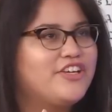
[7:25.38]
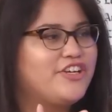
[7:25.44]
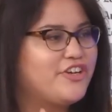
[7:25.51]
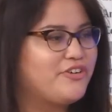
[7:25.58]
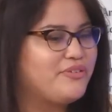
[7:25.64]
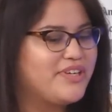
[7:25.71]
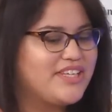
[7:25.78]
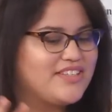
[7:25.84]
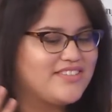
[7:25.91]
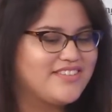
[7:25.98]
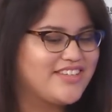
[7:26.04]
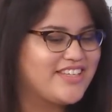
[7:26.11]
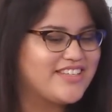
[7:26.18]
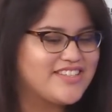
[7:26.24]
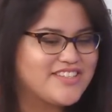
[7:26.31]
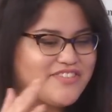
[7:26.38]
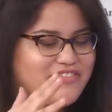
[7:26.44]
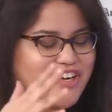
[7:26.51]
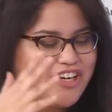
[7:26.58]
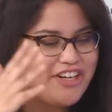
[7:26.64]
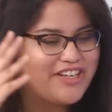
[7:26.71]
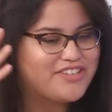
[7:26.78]
you know, he is a
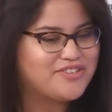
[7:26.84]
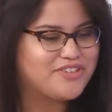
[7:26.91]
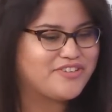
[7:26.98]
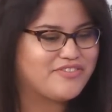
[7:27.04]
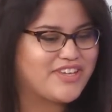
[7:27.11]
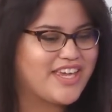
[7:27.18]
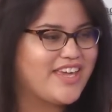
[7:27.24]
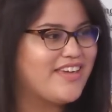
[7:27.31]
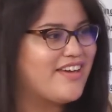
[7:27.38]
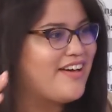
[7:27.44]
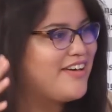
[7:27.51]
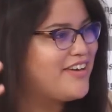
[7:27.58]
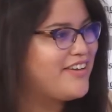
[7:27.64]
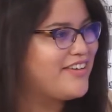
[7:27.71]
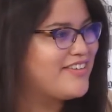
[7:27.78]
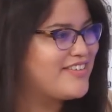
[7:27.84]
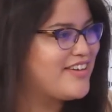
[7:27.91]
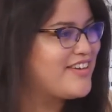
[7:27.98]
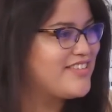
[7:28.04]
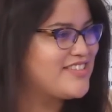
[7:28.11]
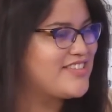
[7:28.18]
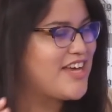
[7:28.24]
very sort of chaotic
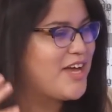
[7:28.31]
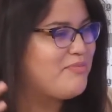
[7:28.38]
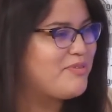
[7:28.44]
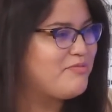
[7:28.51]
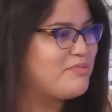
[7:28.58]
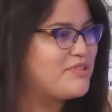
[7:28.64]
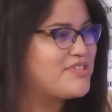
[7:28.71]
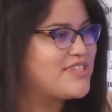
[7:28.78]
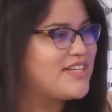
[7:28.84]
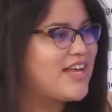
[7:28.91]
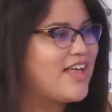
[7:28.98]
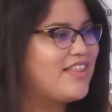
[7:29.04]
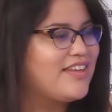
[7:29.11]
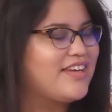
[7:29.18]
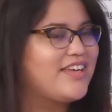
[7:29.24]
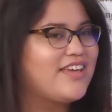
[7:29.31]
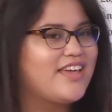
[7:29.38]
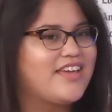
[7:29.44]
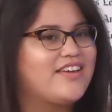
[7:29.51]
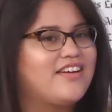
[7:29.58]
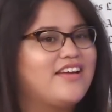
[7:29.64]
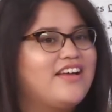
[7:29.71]
type of personality,
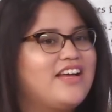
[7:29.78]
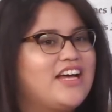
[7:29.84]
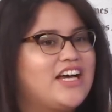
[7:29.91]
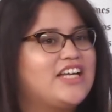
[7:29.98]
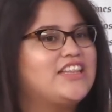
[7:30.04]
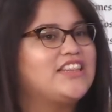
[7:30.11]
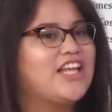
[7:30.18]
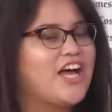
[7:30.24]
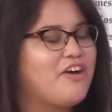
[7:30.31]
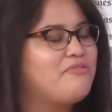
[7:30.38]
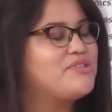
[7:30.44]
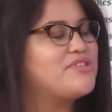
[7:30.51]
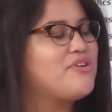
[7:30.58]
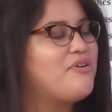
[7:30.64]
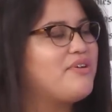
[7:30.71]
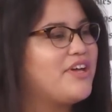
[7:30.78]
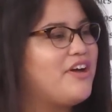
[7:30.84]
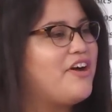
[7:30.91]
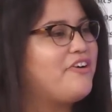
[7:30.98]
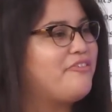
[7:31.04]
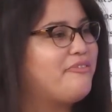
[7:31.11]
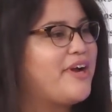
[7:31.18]
and a lot was going
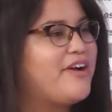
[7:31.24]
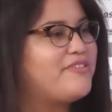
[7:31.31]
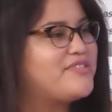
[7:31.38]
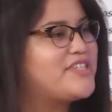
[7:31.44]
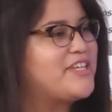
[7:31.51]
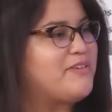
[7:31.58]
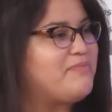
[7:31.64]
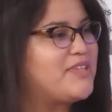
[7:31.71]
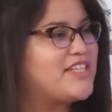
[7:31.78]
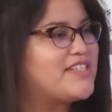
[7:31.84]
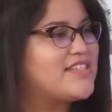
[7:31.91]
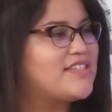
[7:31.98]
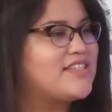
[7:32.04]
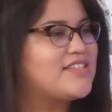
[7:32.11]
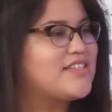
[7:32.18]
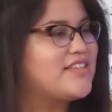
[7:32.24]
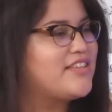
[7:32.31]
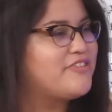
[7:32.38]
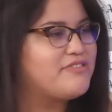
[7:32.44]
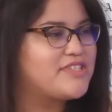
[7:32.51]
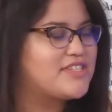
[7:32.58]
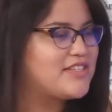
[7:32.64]
on around him this season.
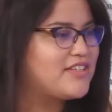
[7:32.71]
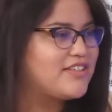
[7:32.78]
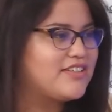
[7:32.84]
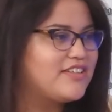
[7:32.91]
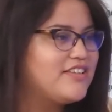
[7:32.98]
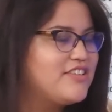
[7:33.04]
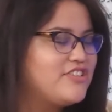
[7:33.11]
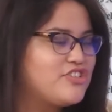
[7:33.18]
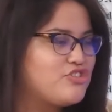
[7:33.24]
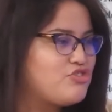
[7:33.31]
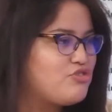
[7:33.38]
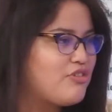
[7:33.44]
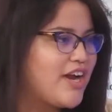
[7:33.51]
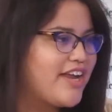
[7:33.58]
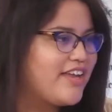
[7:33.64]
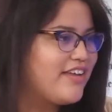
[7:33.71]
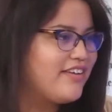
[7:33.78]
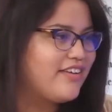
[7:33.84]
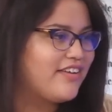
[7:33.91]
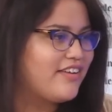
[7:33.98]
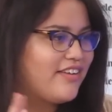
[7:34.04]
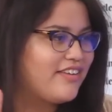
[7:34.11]
There was the
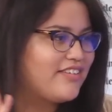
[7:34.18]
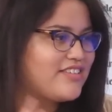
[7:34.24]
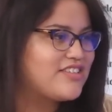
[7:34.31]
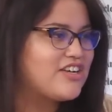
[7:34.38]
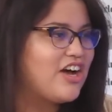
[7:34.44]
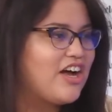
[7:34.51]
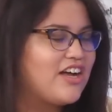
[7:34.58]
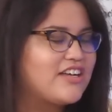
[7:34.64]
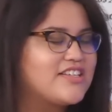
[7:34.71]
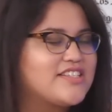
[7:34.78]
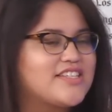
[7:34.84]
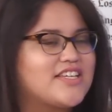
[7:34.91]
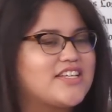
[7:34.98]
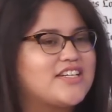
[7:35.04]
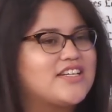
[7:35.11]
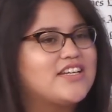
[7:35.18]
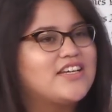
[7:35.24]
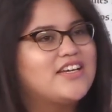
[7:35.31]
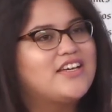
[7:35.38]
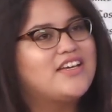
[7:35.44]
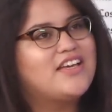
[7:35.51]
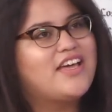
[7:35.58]
strike talks, and
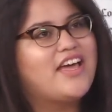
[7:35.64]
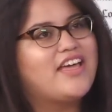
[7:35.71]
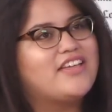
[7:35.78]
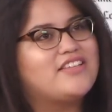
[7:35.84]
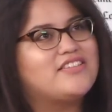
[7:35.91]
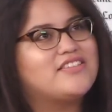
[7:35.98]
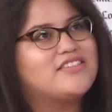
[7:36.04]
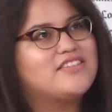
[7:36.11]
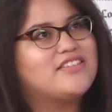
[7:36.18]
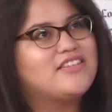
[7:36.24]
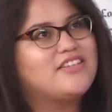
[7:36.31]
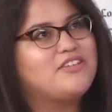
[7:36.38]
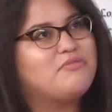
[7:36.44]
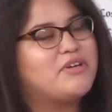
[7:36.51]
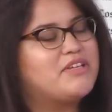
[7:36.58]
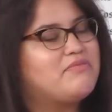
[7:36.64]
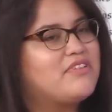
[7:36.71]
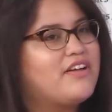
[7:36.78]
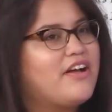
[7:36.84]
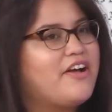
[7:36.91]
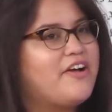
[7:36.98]
he went...